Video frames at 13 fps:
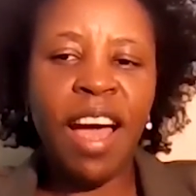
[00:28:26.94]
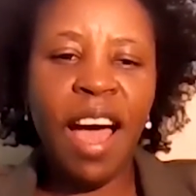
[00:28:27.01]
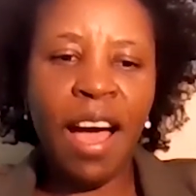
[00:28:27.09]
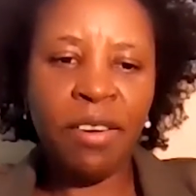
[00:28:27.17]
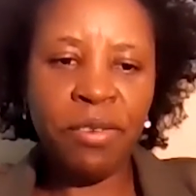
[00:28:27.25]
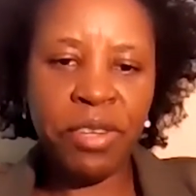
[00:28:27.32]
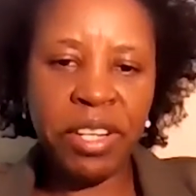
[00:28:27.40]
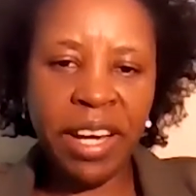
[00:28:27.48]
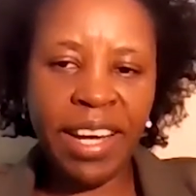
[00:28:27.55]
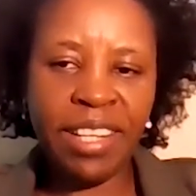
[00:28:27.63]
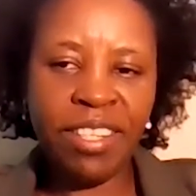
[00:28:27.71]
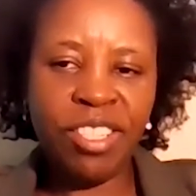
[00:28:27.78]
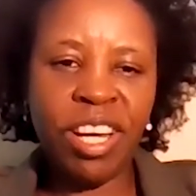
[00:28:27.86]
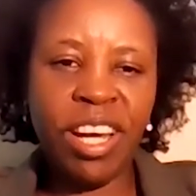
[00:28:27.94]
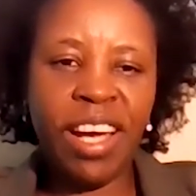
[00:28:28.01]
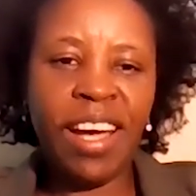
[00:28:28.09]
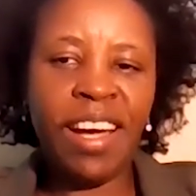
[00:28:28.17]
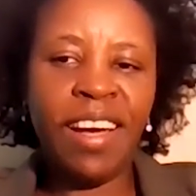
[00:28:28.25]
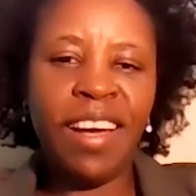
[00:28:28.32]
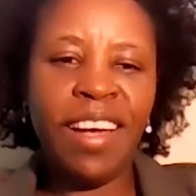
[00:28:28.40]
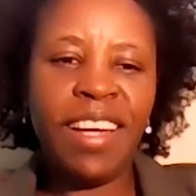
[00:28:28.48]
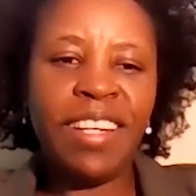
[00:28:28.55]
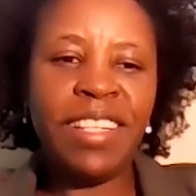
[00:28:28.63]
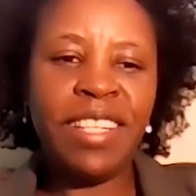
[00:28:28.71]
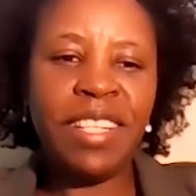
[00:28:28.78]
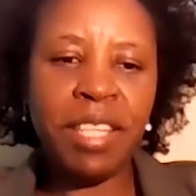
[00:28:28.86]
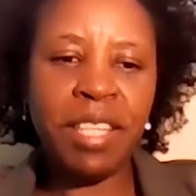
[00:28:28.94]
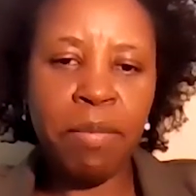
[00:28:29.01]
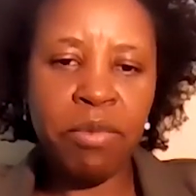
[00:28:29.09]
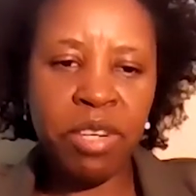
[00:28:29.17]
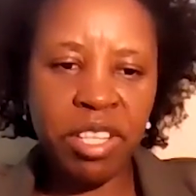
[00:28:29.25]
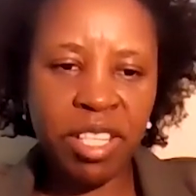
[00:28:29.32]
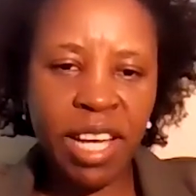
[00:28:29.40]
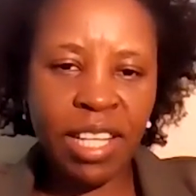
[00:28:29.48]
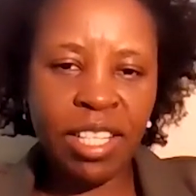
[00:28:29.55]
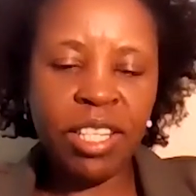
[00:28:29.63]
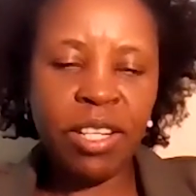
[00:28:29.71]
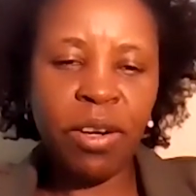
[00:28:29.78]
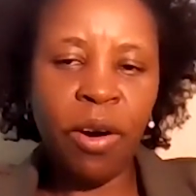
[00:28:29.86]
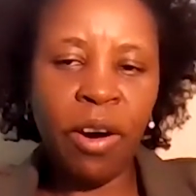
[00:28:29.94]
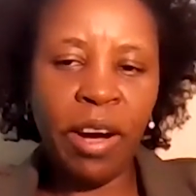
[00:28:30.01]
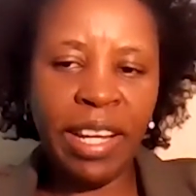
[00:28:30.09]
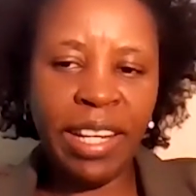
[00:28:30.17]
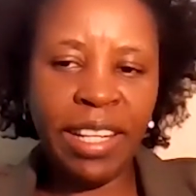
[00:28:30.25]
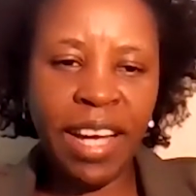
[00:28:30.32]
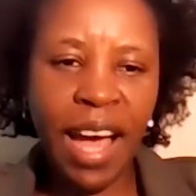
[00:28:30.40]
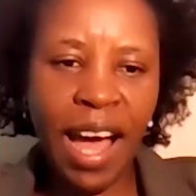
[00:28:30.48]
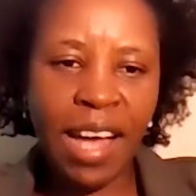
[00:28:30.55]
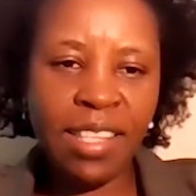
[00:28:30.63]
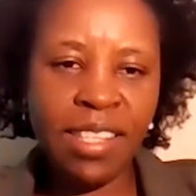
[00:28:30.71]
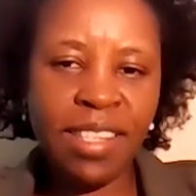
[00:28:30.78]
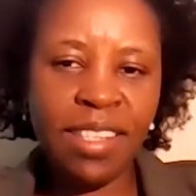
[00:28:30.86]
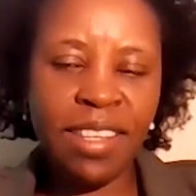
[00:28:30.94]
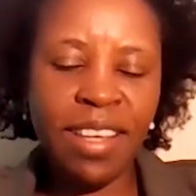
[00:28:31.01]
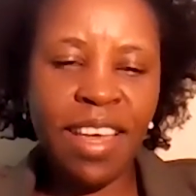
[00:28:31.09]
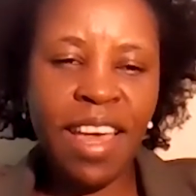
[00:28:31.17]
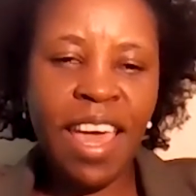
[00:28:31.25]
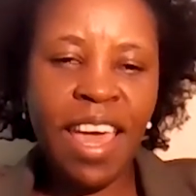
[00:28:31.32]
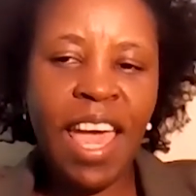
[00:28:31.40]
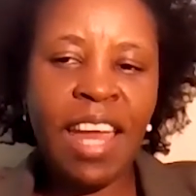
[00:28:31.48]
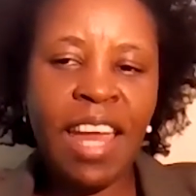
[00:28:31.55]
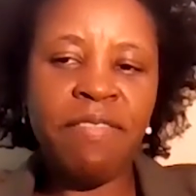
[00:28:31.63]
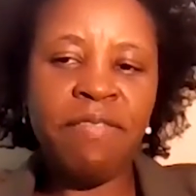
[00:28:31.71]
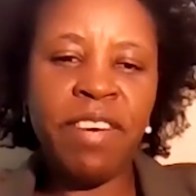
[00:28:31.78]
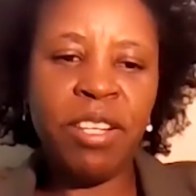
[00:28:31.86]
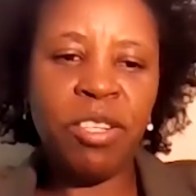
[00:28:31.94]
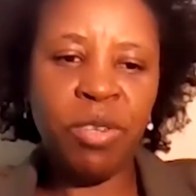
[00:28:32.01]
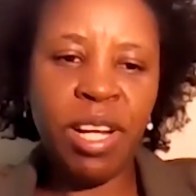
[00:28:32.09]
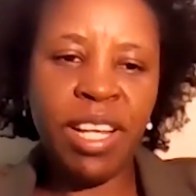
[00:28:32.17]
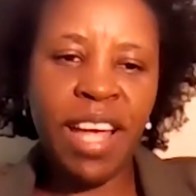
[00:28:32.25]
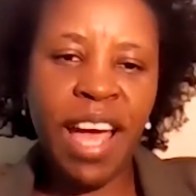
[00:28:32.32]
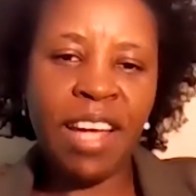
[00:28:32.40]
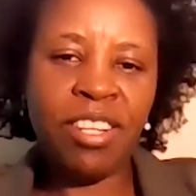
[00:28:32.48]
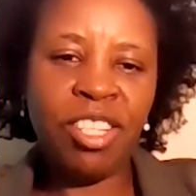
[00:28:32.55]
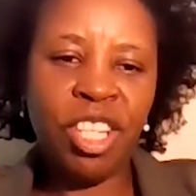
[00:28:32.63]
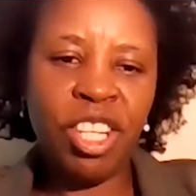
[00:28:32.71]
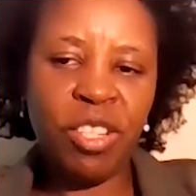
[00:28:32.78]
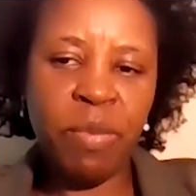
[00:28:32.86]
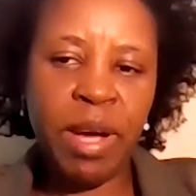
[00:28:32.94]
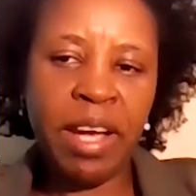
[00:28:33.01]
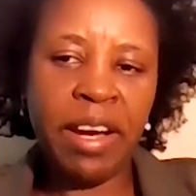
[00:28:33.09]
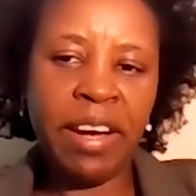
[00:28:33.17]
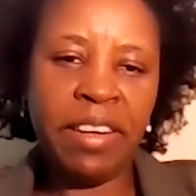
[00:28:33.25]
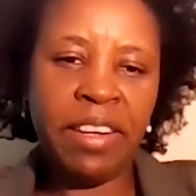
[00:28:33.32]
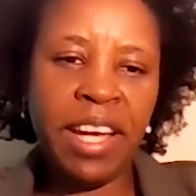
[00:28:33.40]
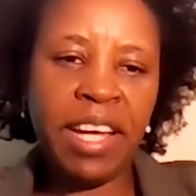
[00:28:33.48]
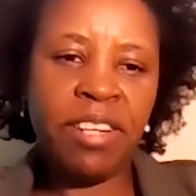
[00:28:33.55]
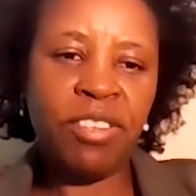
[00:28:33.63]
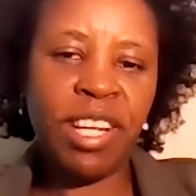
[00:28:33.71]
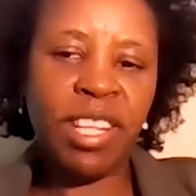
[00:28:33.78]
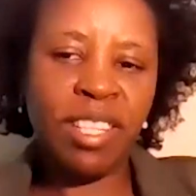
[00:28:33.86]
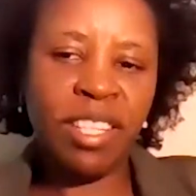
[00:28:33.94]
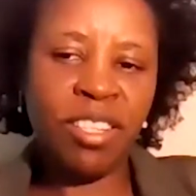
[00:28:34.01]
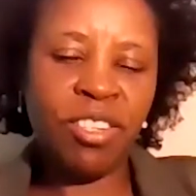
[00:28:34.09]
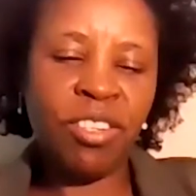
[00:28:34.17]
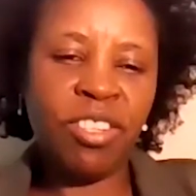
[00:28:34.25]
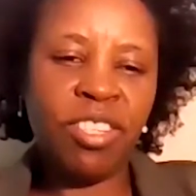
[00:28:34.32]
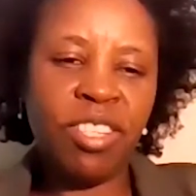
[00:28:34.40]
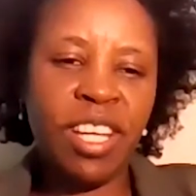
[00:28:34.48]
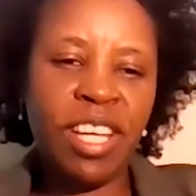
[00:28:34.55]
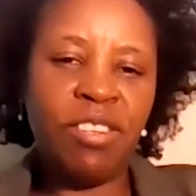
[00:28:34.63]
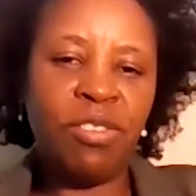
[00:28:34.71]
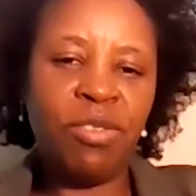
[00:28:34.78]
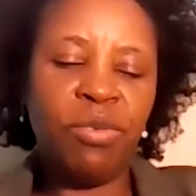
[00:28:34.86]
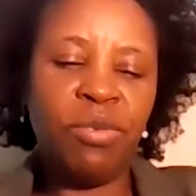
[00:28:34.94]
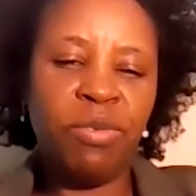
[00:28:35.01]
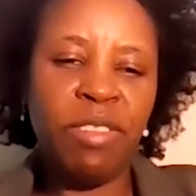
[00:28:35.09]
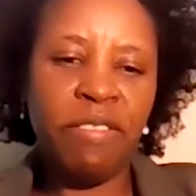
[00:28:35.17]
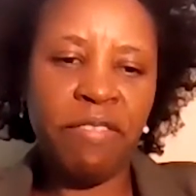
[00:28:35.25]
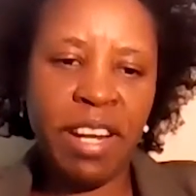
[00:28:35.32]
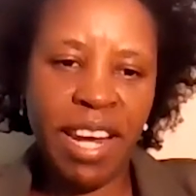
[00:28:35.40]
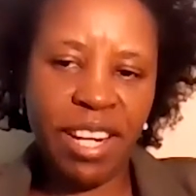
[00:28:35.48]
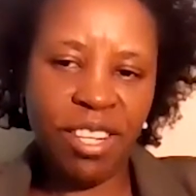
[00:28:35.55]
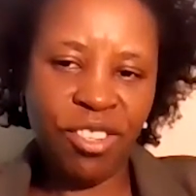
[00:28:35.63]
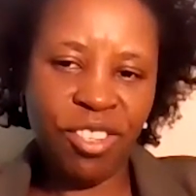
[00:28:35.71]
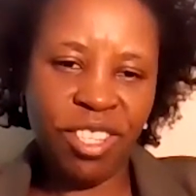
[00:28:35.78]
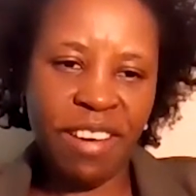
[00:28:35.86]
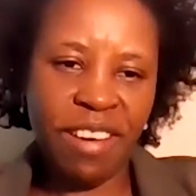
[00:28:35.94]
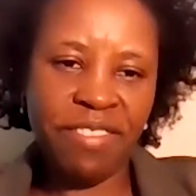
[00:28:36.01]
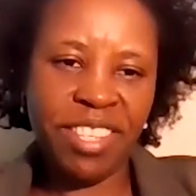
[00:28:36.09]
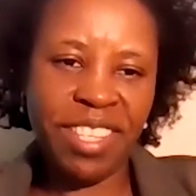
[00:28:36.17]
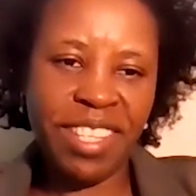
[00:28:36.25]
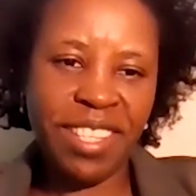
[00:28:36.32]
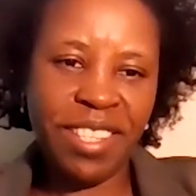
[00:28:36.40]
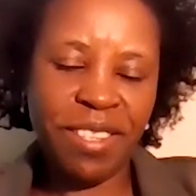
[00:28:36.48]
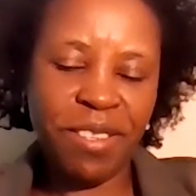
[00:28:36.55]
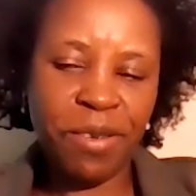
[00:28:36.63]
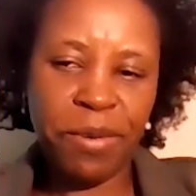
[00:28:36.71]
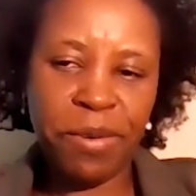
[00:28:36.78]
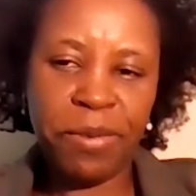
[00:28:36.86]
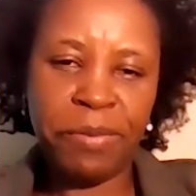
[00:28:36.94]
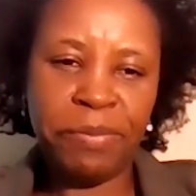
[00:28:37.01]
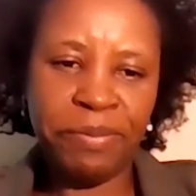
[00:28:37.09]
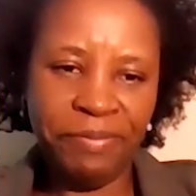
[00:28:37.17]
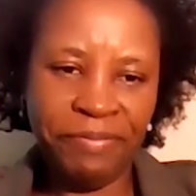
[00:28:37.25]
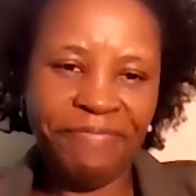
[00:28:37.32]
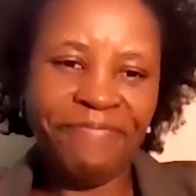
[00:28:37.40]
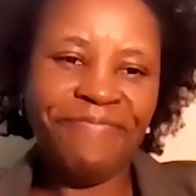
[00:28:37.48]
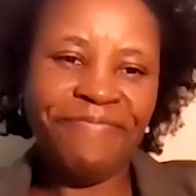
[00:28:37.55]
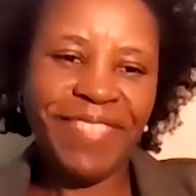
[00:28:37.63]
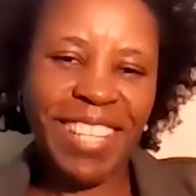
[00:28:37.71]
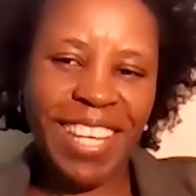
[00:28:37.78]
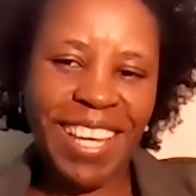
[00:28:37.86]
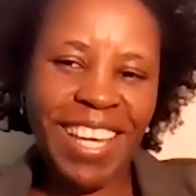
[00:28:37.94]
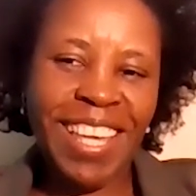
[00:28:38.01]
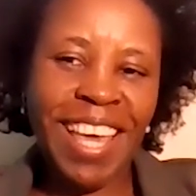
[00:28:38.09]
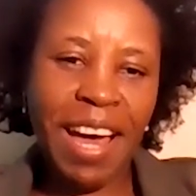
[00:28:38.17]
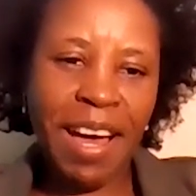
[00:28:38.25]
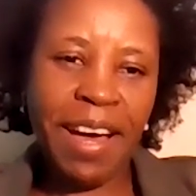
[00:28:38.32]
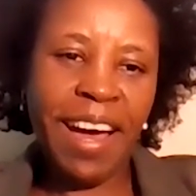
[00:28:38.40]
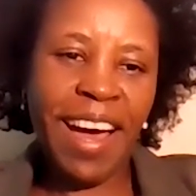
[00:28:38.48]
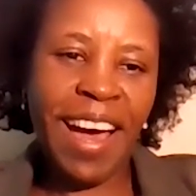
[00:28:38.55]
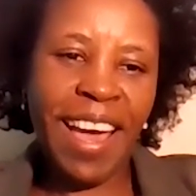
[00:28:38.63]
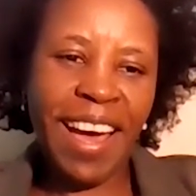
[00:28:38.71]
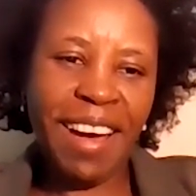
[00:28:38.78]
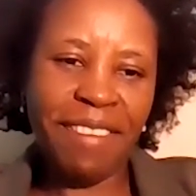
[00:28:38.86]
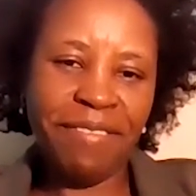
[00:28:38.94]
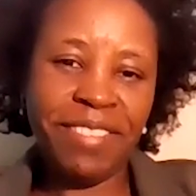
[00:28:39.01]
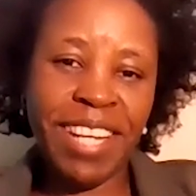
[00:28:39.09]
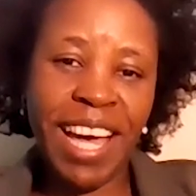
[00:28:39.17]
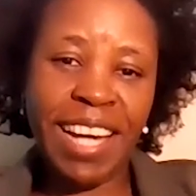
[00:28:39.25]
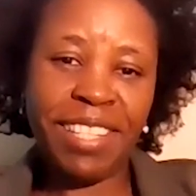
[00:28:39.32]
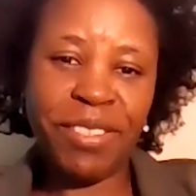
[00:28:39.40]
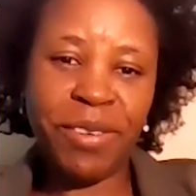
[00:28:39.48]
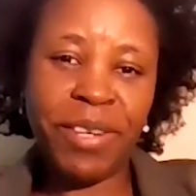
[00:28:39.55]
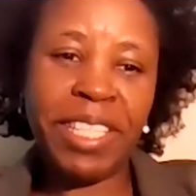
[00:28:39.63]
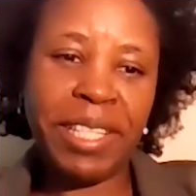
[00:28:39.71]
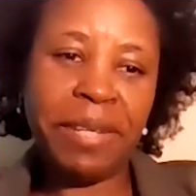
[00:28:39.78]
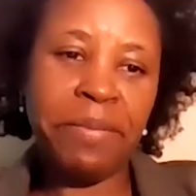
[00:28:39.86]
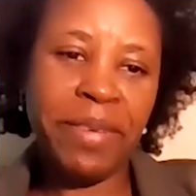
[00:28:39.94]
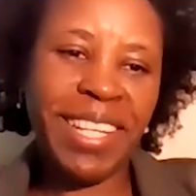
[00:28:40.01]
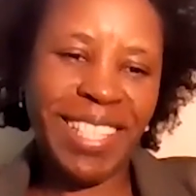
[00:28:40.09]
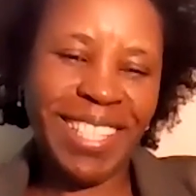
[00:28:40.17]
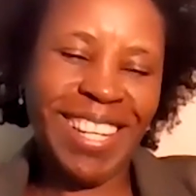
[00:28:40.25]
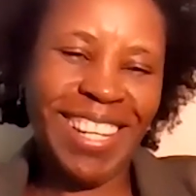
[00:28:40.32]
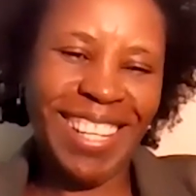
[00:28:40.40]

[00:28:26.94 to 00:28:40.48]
agriculture, did some research in oil and gas. And eventually I changed my career and transitioned into the financial services. So yeah, I have done quite a bit.